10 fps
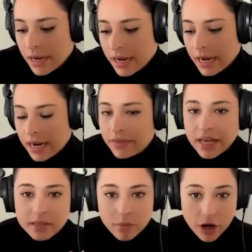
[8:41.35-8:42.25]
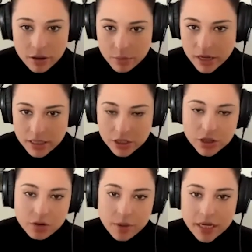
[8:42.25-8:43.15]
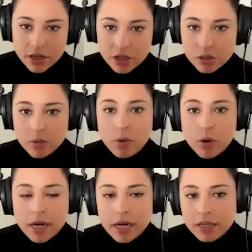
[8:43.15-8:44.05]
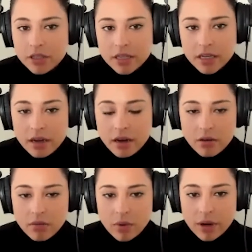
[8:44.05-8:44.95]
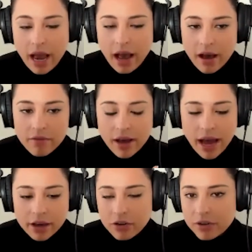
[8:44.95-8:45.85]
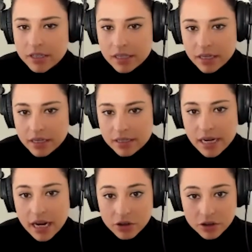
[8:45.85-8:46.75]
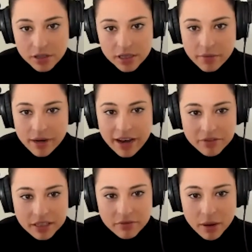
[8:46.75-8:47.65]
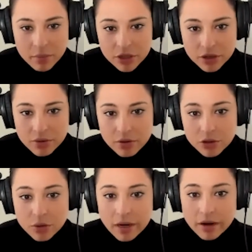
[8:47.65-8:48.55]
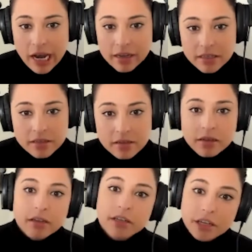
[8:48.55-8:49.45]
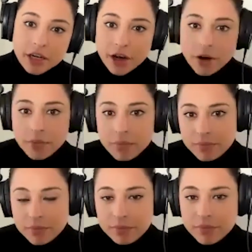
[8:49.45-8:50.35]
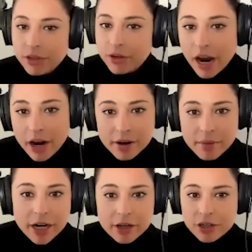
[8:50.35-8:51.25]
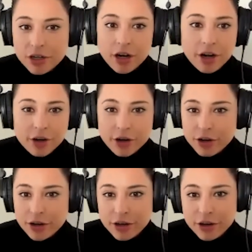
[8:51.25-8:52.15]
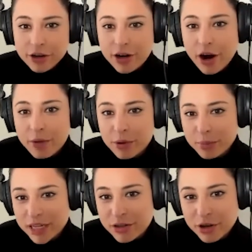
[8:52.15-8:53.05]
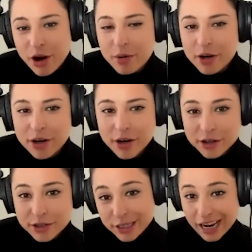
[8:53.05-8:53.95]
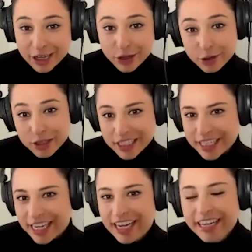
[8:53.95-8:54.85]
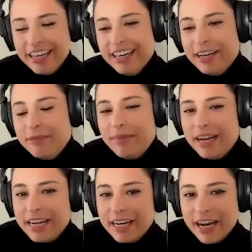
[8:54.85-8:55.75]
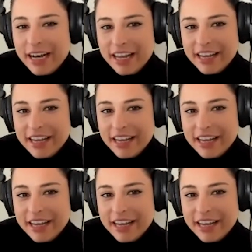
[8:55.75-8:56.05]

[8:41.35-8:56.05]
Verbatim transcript: and that's a part of the process too being a consumer reporting agency we have accuracy standards that we have to live up to to whereas you know your hiring manager or your your co your potential coworker sure. just kind of googling you might not